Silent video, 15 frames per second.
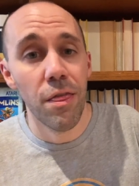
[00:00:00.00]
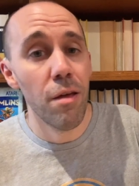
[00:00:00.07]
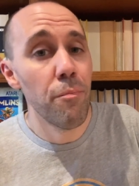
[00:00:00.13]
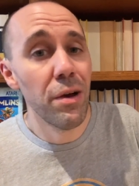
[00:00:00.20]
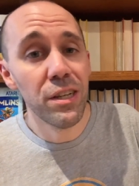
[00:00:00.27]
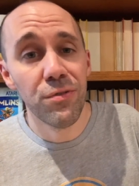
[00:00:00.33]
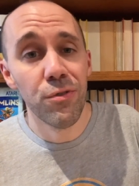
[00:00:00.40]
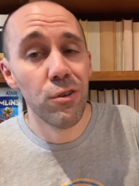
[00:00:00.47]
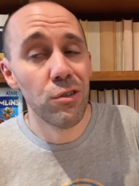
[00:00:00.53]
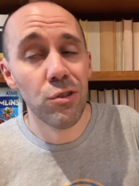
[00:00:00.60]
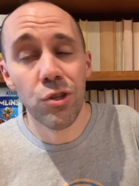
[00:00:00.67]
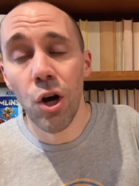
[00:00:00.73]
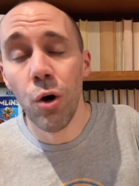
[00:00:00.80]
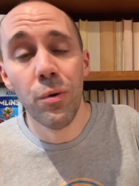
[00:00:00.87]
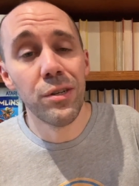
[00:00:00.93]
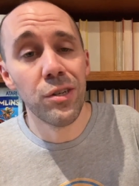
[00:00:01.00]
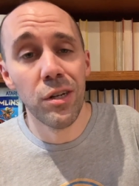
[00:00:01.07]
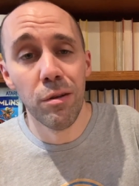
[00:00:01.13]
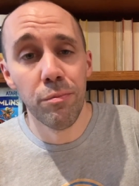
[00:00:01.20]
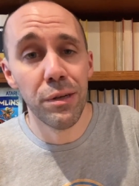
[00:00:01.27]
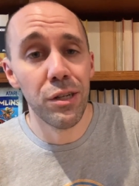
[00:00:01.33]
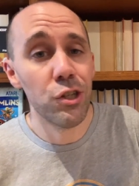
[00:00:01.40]
The best version is always
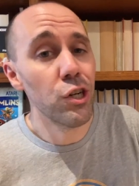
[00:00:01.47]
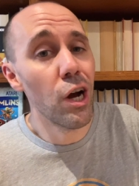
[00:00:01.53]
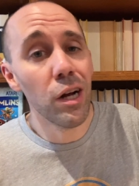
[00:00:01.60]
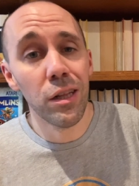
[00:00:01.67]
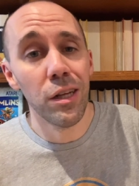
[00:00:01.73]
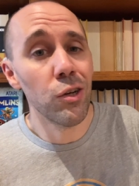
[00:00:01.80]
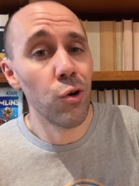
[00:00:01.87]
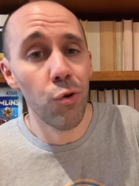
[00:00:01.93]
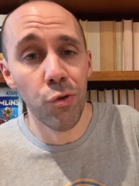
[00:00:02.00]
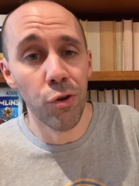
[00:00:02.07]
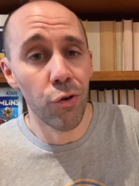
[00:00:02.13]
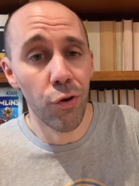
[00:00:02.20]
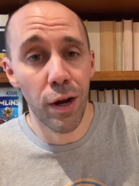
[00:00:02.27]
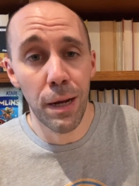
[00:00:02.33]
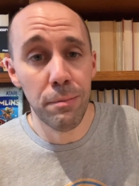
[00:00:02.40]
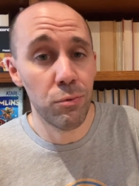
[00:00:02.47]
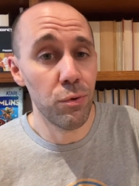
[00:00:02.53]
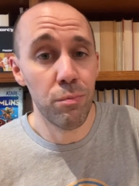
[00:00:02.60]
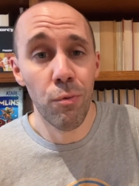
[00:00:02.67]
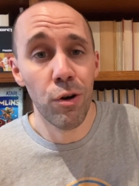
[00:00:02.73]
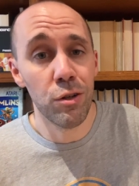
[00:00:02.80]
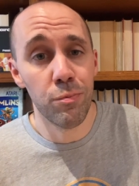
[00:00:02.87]
gonna be chocolate Golden Grahams
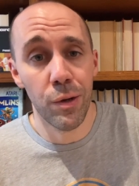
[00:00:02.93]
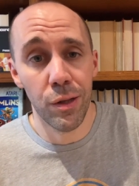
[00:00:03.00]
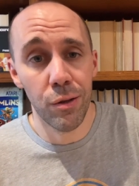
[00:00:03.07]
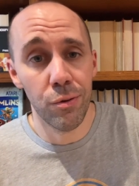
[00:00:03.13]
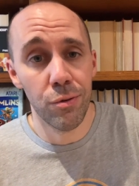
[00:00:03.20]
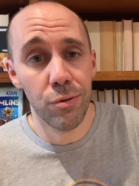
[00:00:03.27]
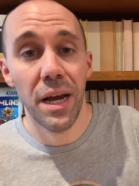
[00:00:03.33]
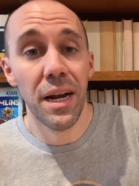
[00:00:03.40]
with marshmallows.